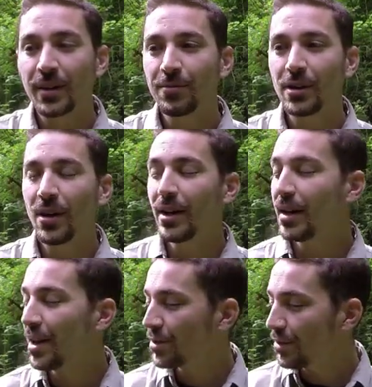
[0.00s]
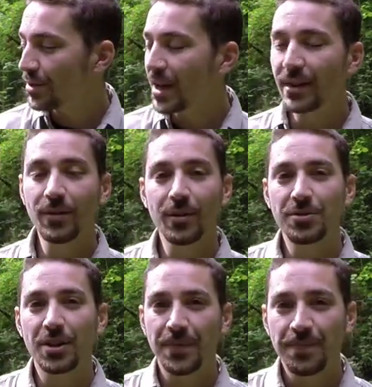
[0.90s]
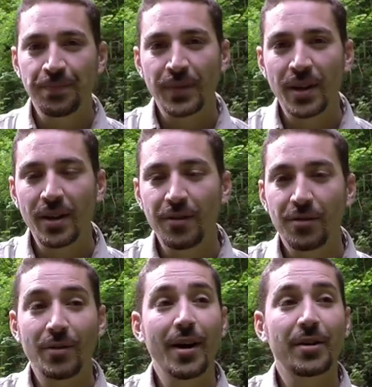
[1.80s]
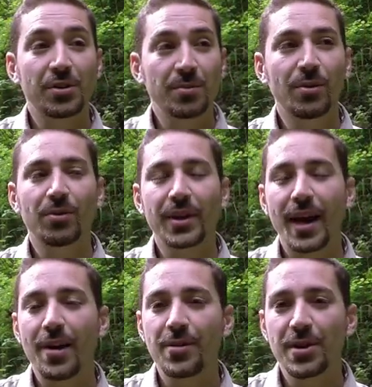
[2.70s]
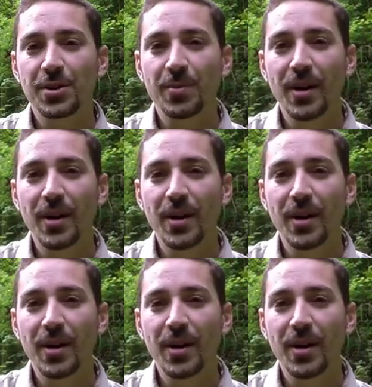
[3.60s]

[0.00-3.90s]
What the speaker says: and rely less on technology if you're out exploring areas.